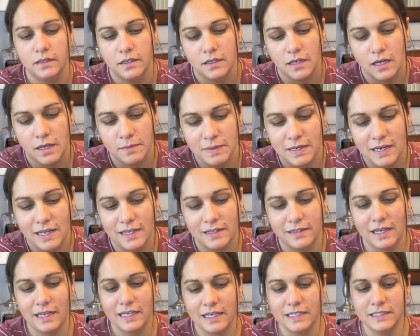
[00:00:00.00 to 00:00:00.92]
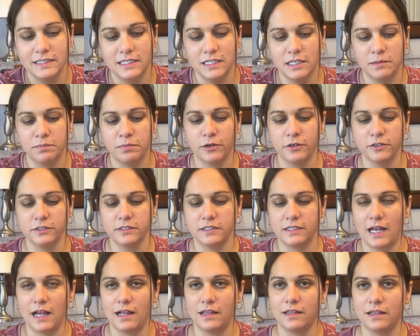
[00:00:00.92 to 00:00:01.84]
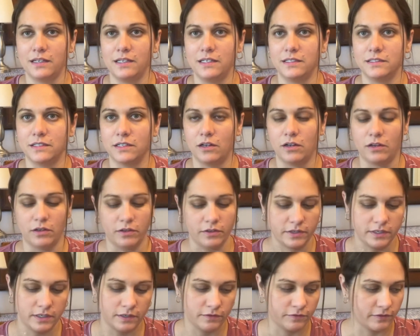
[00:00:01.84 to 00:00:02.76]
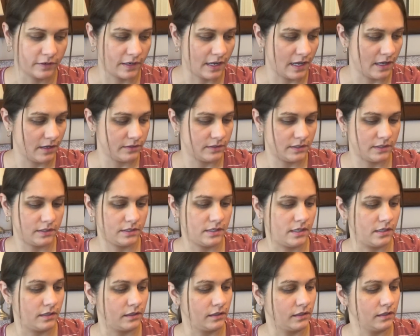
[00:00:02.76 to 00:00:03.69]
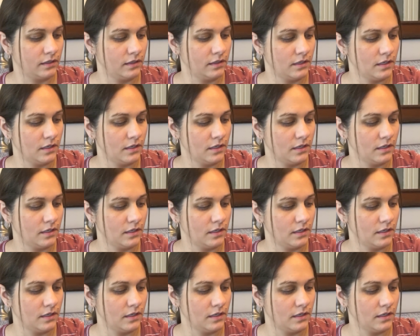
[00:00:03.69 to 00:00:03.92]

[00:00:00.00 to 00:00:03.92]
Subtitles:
I mean, I can see the personalities in all the different houses here.